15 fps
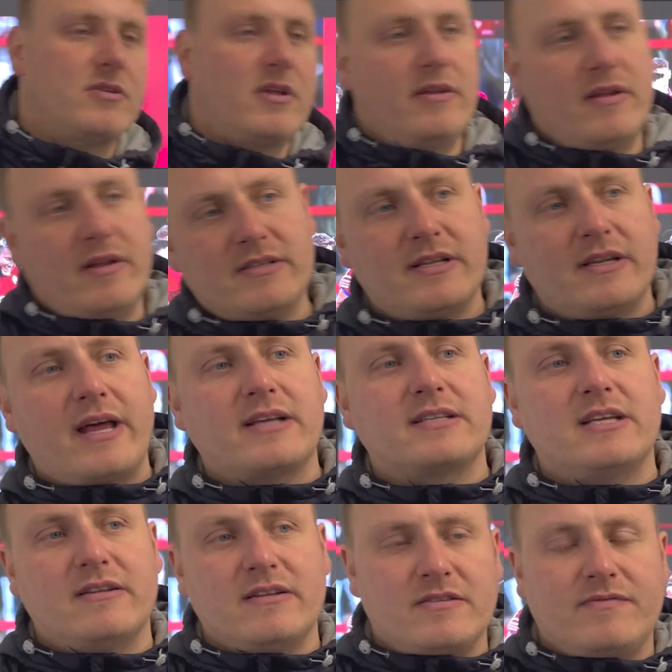then it's the next
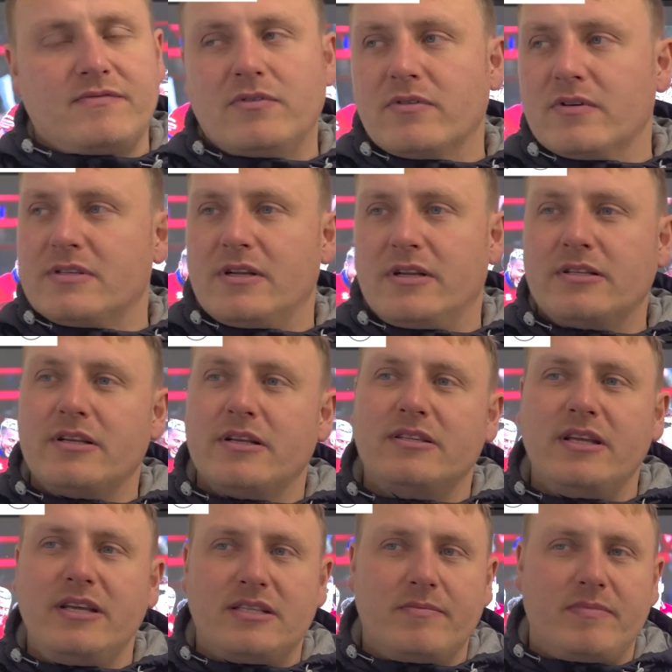game that's a focus, and it
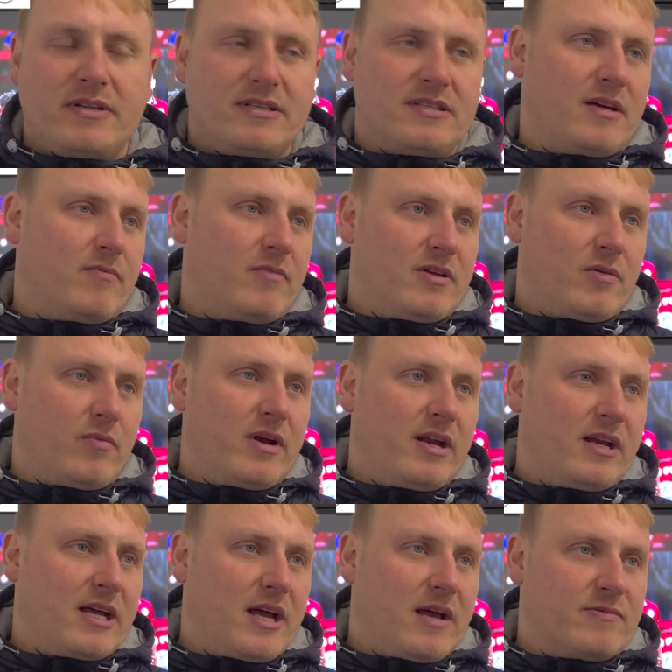needs to be the same when you're
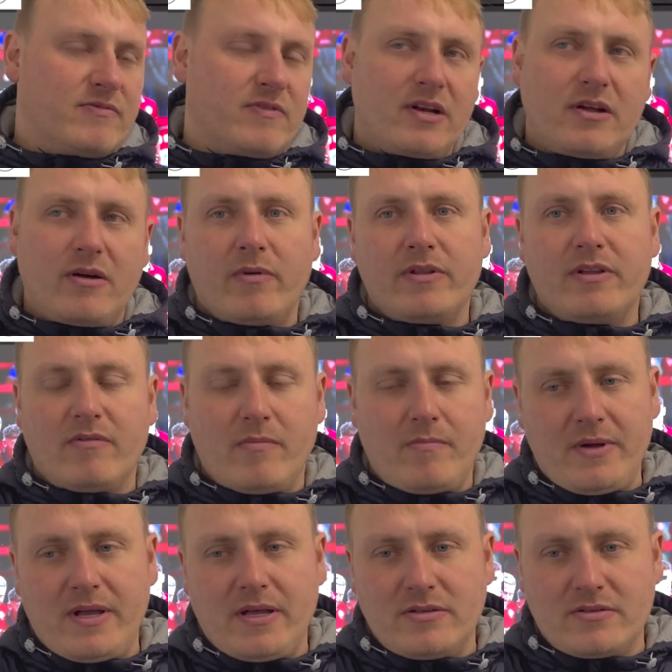winning games really, or when you're
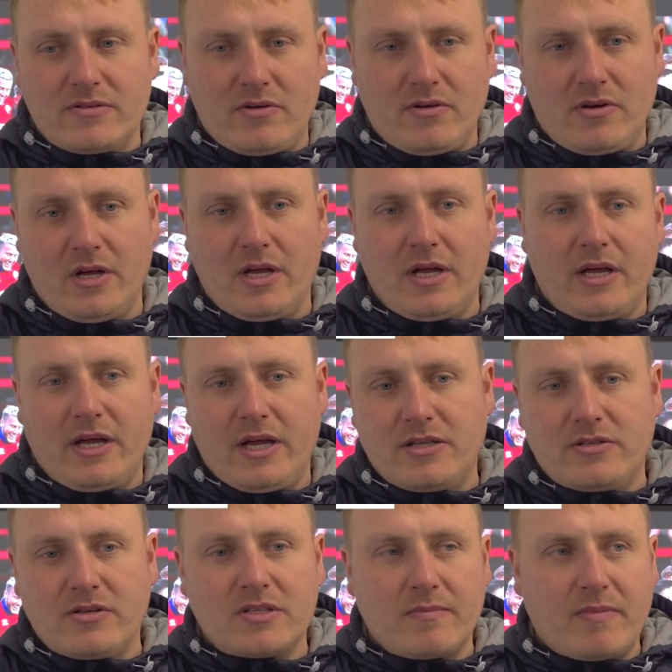unbeaten. So it's
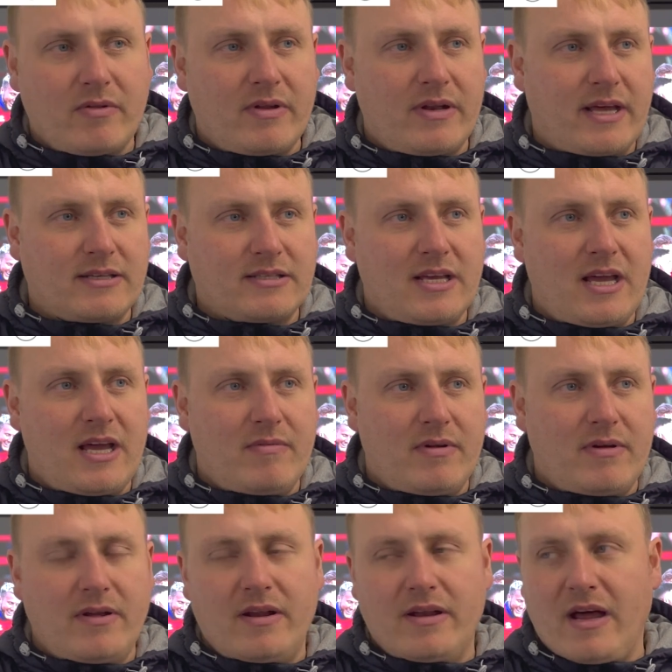just about the next game
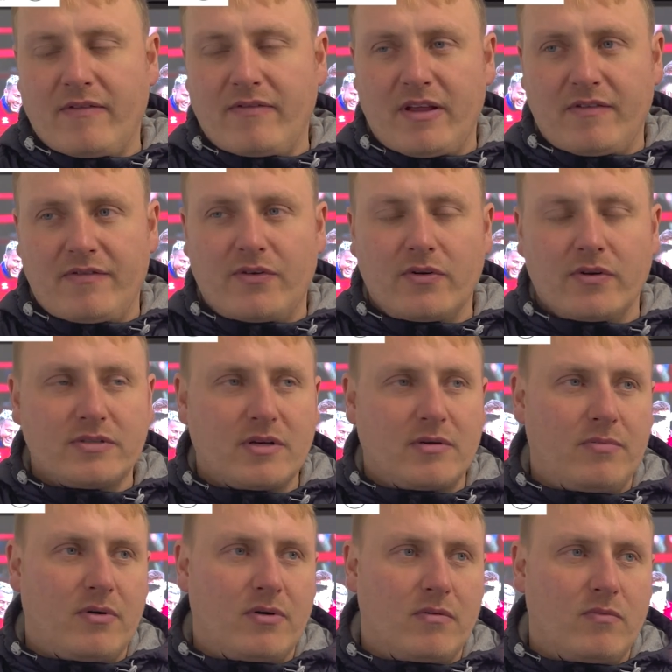and having that focus on
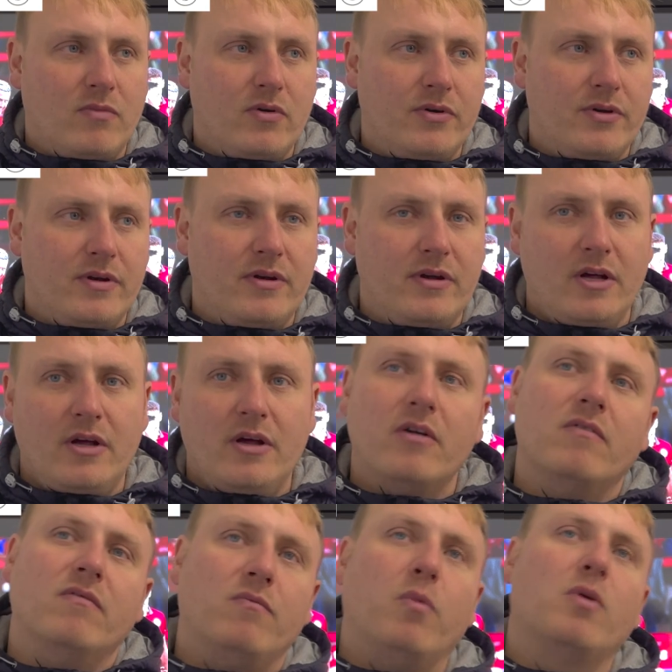Boreham Wood and
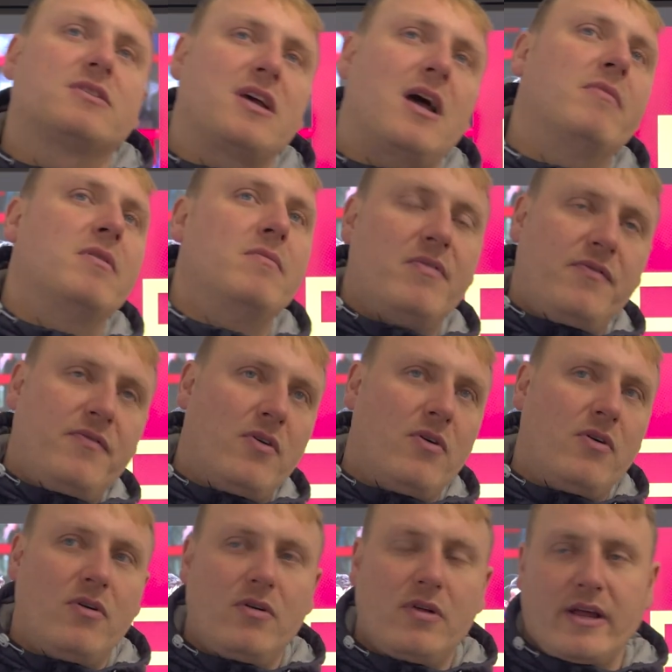what's happened
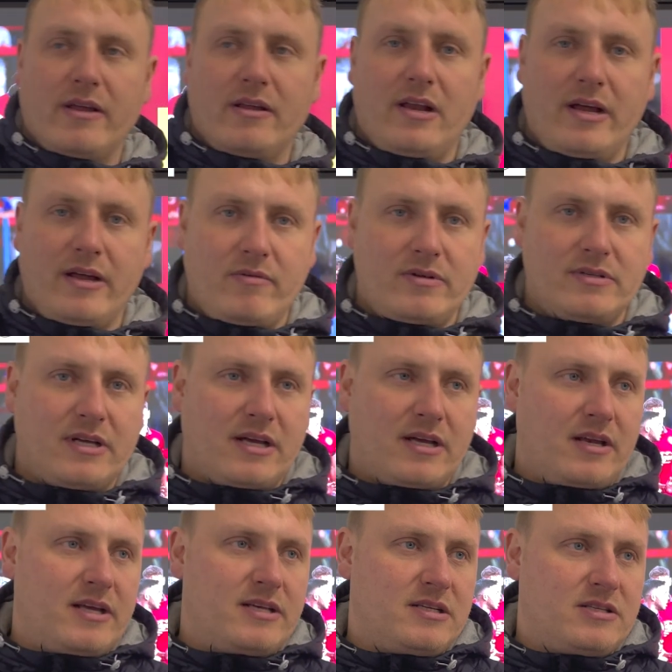before, like we say,
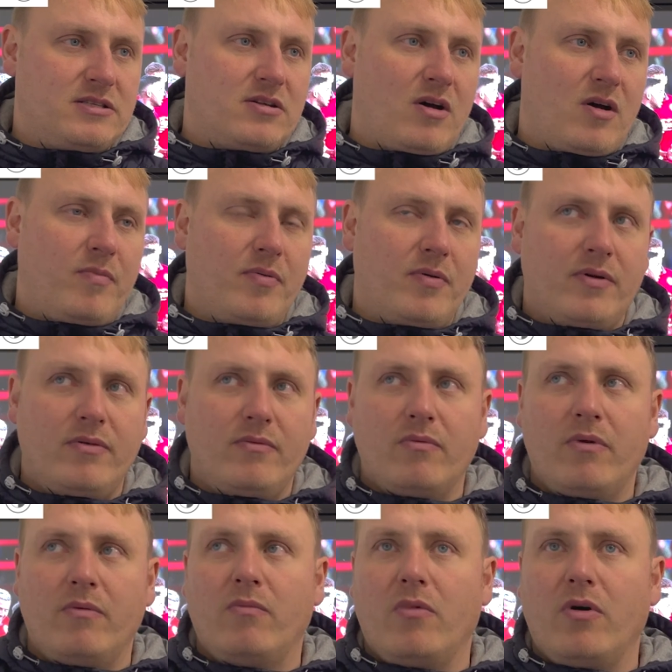can easily stop, and
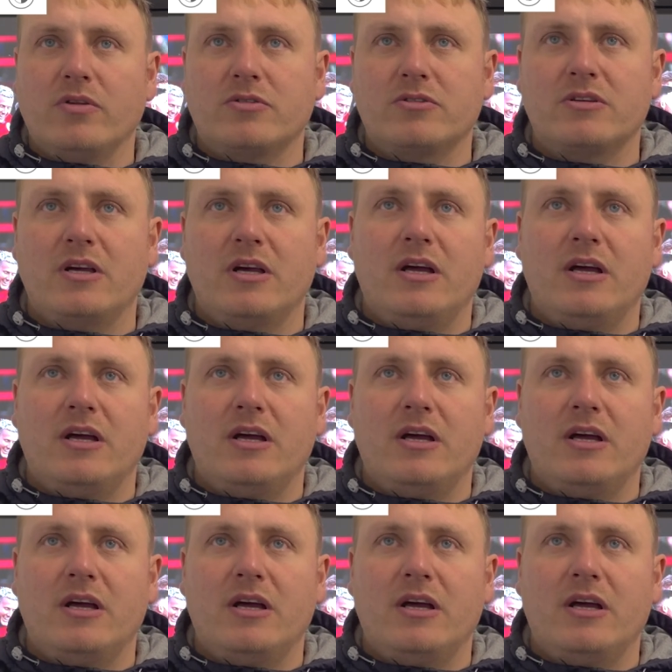what